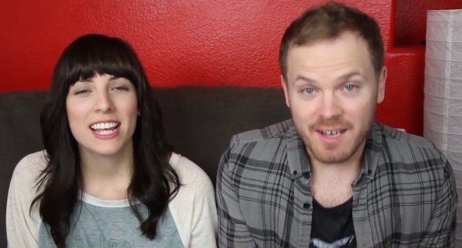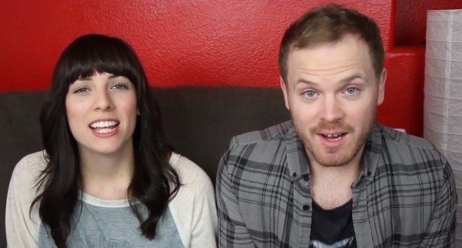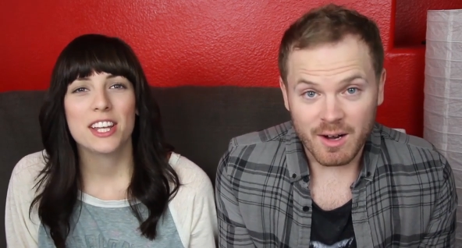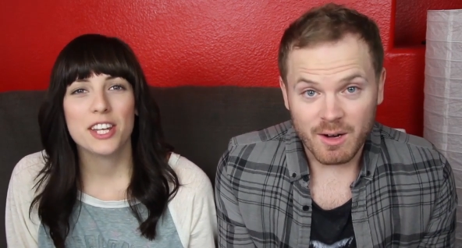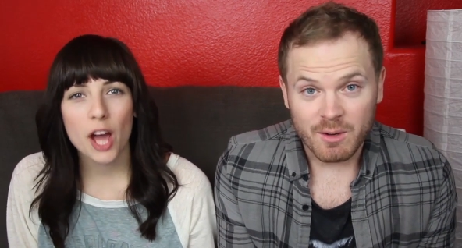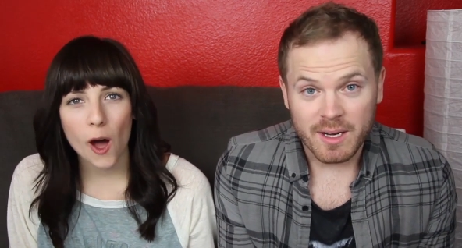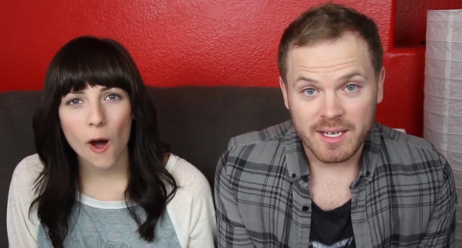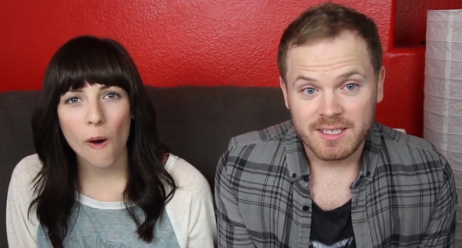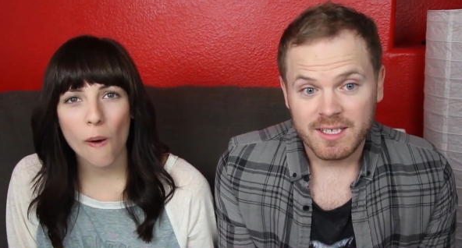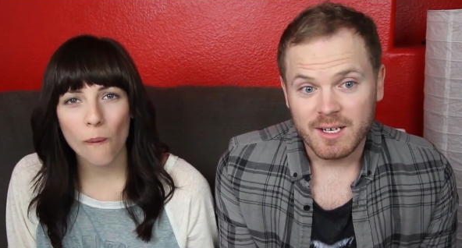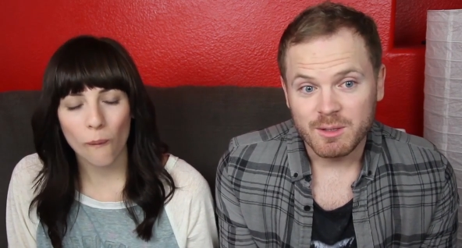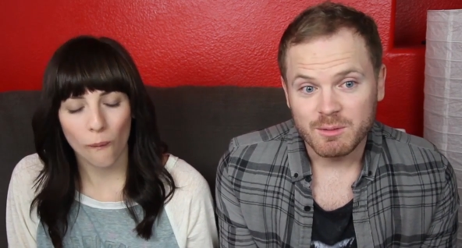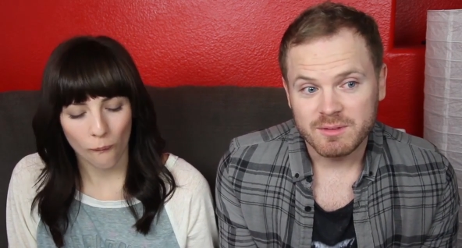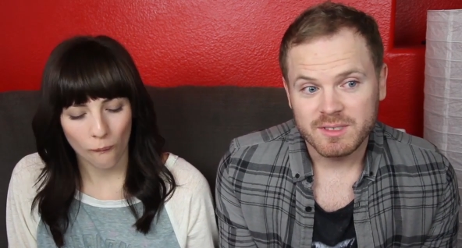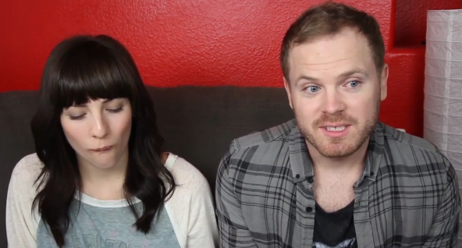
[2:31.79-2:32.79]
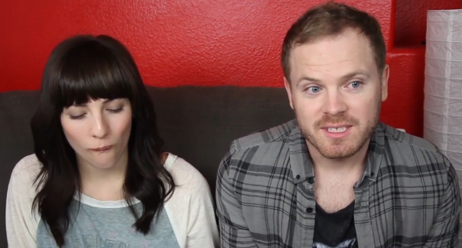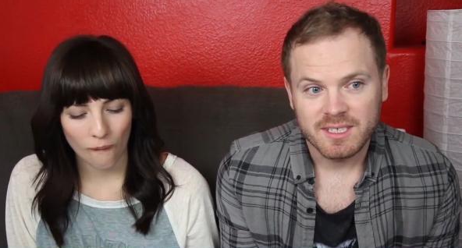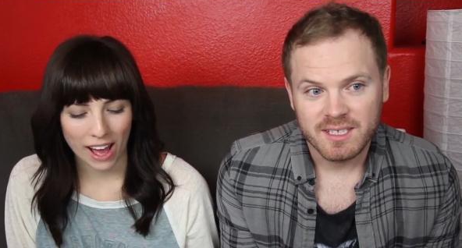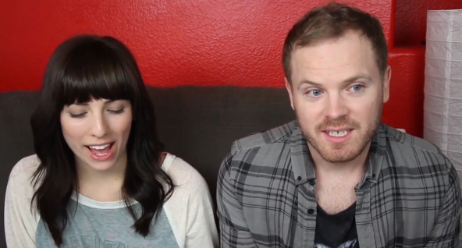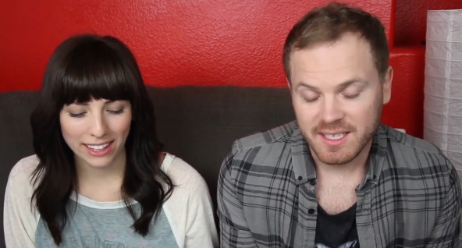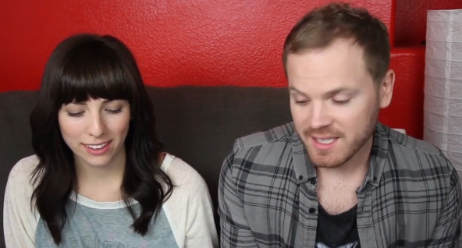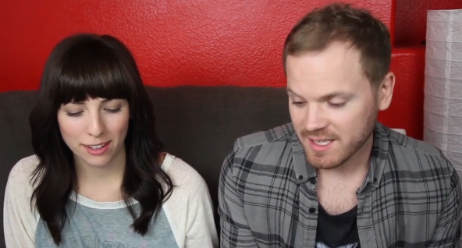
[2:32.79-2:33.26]
Speaker 1: No, I don't.
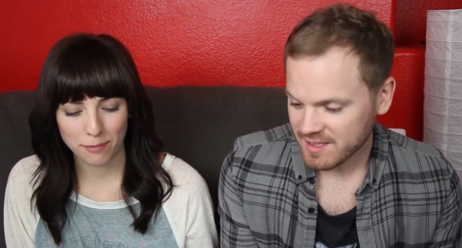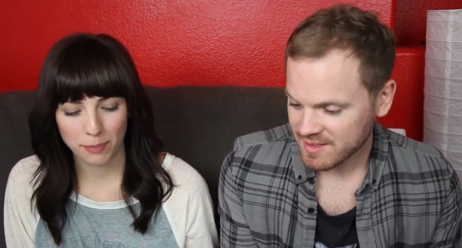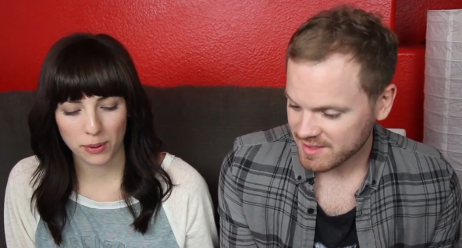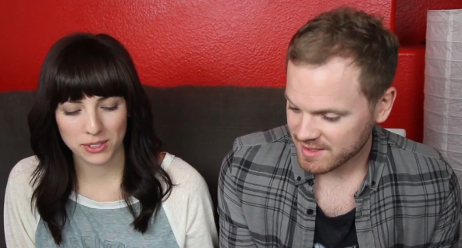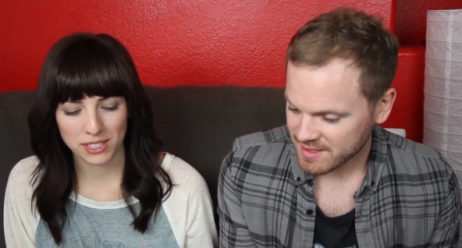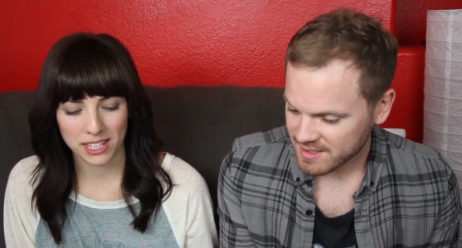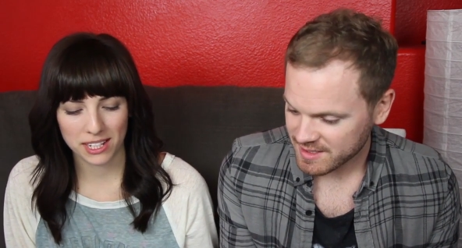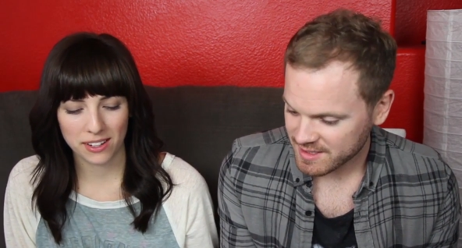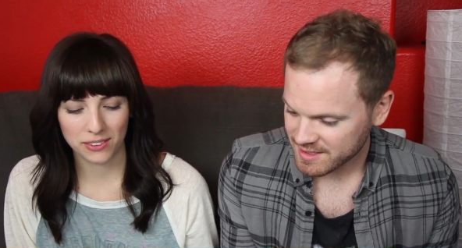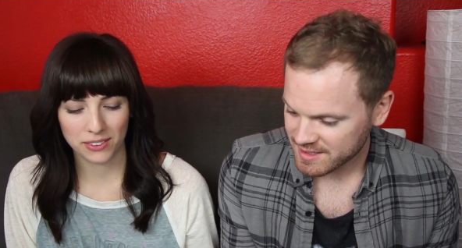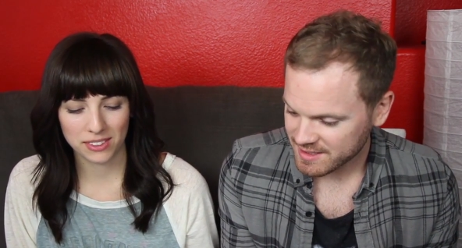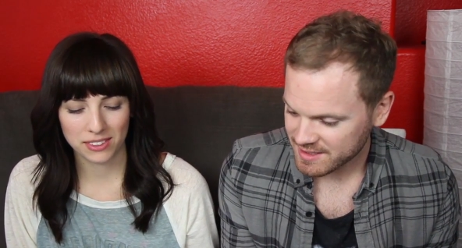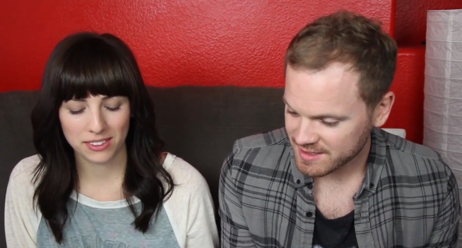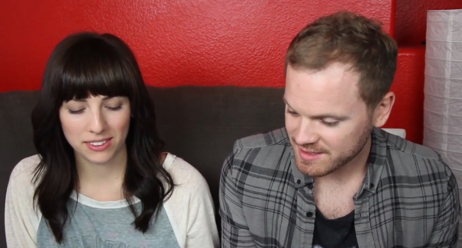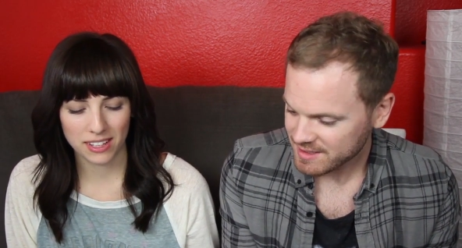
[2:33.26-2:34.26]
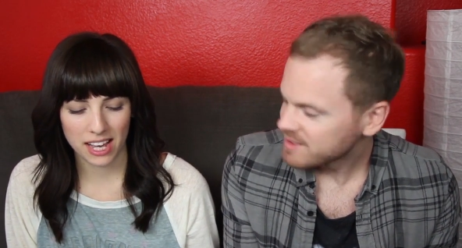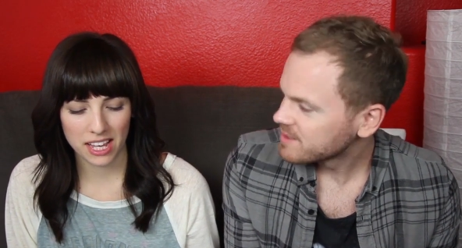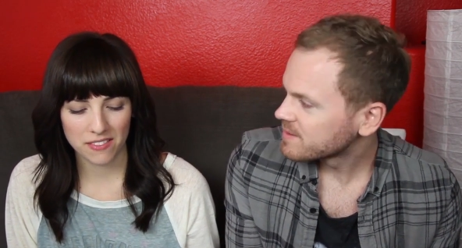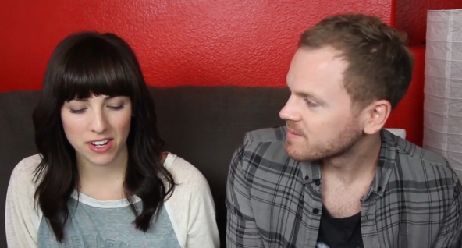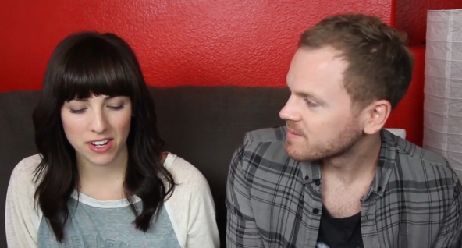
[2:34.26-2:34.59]
I love post-it notes. I